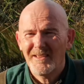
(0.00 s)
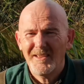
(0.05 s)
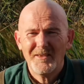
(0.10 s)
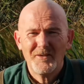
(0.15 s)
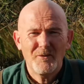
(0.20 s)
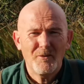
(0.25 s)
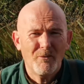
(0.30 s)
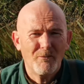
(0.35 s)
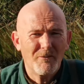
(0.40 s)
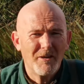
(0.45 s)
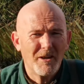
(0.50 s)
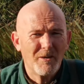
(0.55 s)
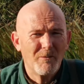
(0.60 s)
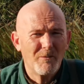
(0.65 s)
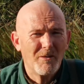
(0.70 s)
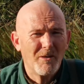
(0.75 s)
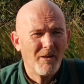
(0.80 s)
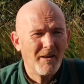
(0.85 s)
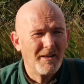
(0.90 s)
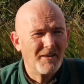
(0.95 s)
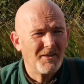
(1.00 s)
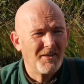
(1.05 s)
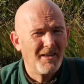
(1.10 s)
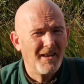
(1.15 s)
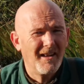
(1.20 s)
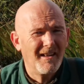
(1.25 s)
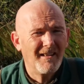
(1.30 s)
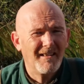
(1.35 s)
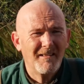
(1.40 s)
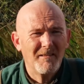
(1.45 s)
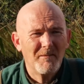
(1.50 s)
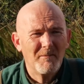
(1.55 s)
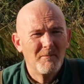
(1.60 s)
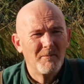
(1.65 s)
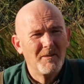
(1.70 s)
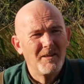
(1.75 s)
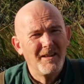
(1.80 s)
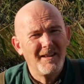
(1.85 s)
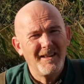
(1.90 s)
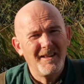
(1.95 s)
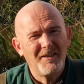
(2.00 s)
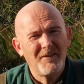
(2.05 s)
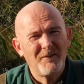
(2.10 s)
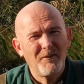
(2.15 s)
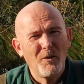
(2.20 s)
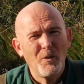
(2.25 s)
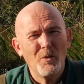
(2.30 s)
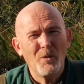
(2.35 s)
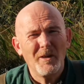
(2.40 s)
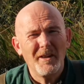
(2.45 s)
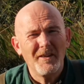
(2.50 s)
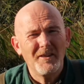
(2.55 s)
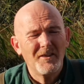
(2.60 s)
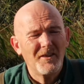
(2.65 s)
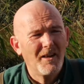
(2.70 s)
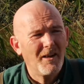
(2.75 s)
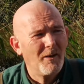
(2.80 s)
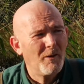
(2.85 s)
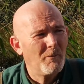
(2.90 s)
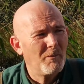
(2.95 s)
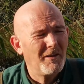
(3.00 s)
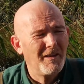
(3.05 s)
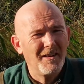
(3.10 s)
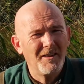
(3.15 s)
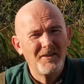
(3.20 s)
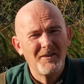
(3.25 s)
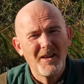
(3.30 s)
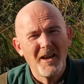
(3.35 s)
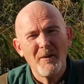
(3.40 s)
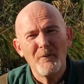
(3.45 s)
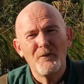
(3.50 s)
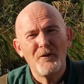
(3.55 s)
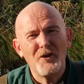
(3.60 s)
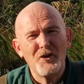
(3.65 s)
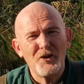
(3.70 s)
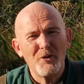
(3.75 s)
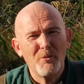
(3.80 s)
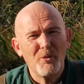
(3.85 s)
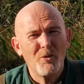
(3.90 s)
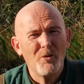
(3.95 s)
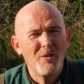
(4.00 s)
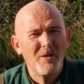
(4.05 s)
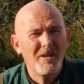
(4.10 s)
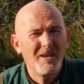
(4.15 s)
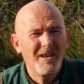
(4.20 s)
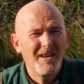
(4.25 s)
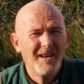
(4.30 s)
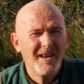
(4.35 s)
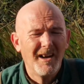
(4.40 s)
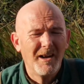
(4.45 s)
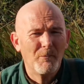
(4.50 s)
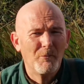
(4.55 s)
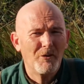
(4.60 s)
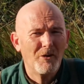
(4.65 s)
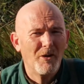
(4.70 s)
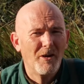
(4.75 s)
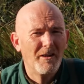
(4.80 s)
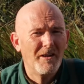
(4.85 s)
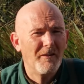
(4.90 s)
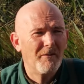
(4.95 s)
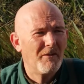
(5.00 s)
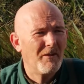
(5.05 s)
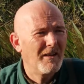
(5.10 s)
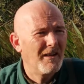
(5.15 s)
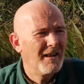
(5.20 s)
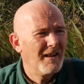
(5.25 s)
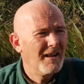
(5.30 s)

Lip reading: It's not record heights yet, and it's falling, so, but it's unfishable up where I live.